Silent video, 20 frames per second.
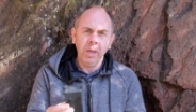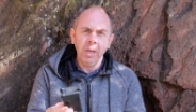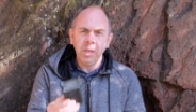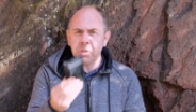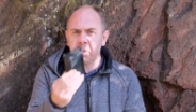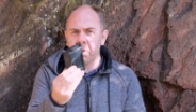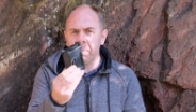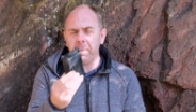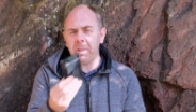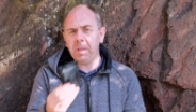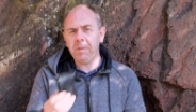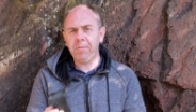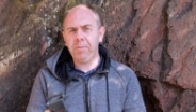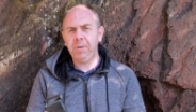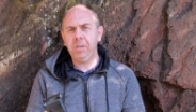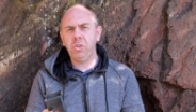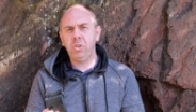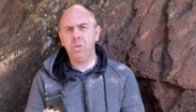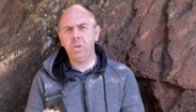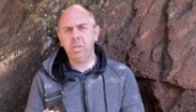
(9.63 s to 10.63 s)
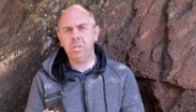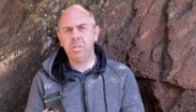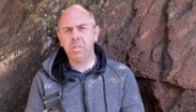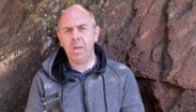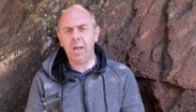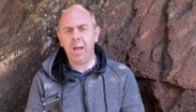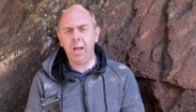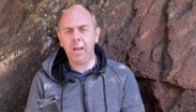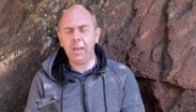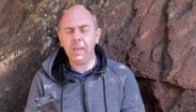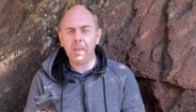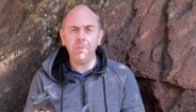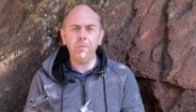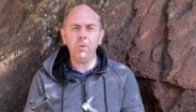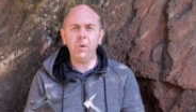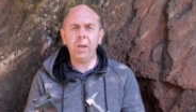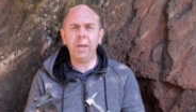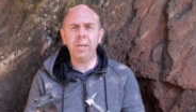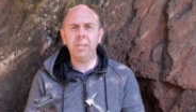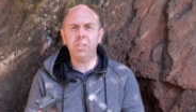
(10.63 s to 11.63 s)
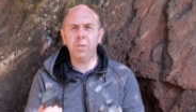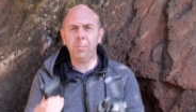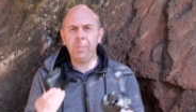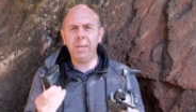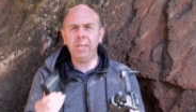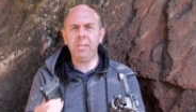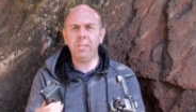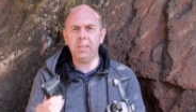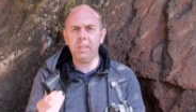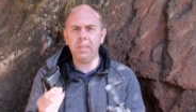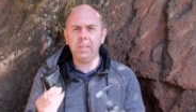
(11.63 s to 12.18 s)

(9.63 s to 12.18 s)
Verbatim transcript: some of their features, and give you guys some hints